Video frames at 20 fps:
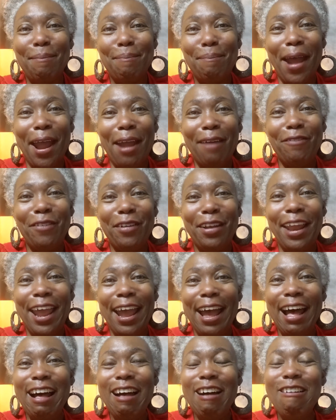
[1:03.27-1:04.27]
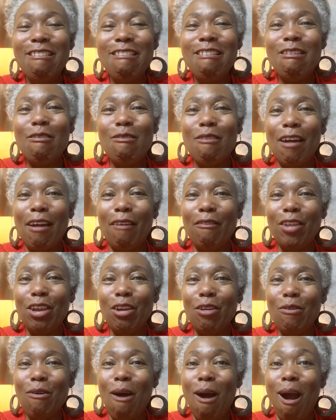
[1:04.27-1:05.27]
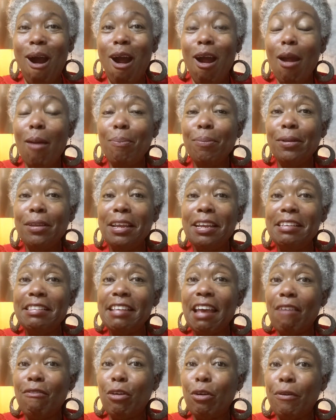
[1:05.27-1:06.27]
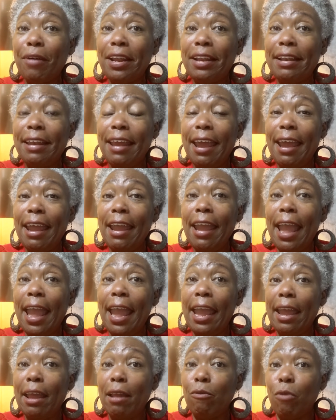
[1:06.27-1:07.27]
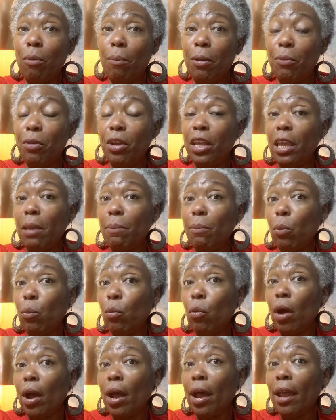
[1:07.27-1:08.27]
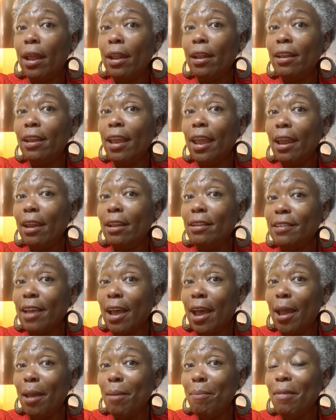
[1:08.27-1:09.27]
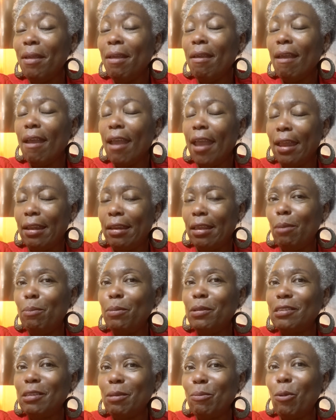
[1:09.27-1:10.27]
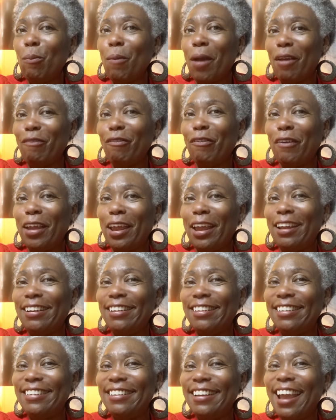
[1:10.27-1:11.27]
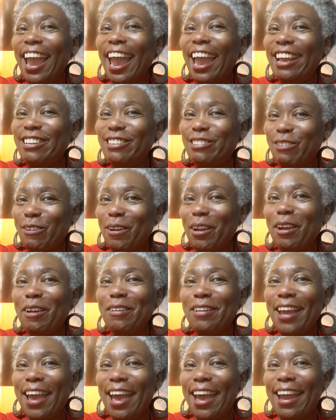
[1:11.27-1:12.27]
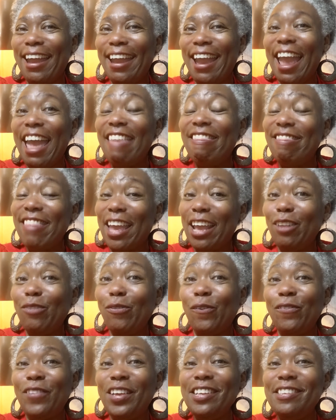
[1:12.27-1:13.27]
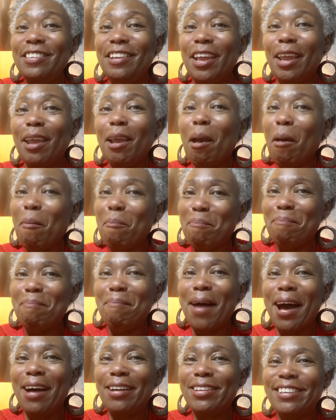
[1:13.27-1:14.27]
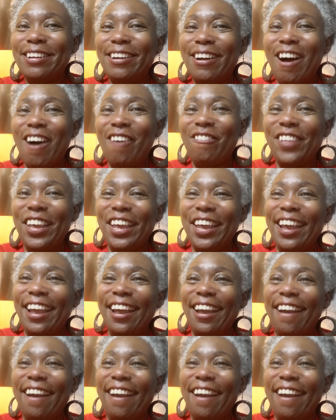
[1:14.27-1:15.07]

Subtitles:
Bye for now. Wherever you are, please have a great day and remember to keep it one day at a time and keep it simple, my friend. Enjoy your day and thanks for visiting Miles and Coffee.